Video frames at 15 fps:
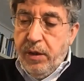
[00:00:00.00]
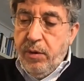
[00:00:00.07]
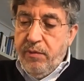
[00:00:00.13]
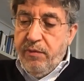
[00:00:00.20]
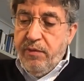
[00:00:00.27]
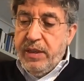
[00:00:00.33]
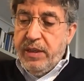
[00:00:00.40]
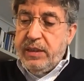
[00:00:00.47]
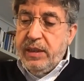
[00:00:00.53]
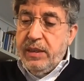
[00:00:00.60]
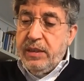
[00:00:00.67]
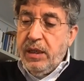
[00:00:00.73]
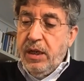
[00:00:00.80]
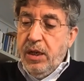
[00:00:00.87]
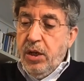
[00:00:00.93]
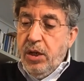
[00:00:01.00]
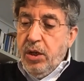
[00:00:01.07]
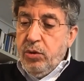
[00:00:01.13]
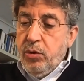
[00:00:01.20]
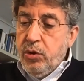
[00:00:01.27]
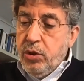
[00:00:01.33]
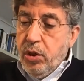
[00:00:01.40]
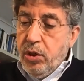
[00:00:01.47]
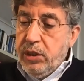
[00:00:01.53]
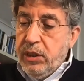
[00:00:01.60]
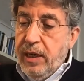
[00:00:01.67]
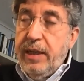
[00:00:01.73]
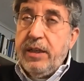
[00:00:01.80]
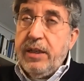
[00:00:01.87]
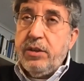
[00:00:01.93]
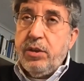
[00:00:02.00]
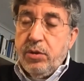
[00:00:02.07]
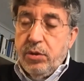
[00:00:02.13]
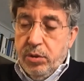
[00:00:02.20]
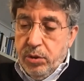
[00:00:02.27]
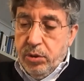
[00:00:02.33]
universities to social issues.